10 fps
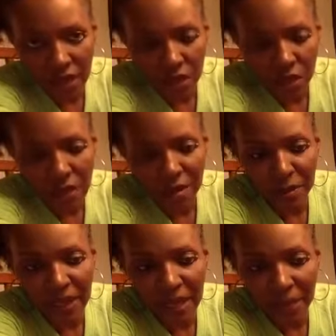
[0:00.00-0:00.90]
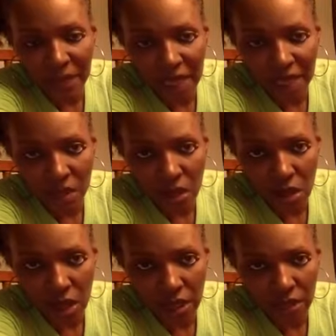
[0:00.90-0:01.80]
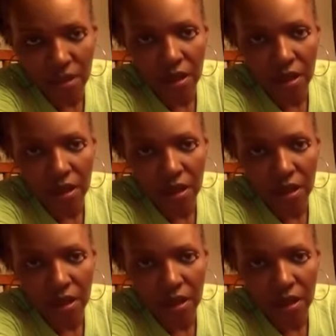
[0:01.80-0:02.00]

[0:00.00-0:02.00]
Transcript: So if I was putting beads on,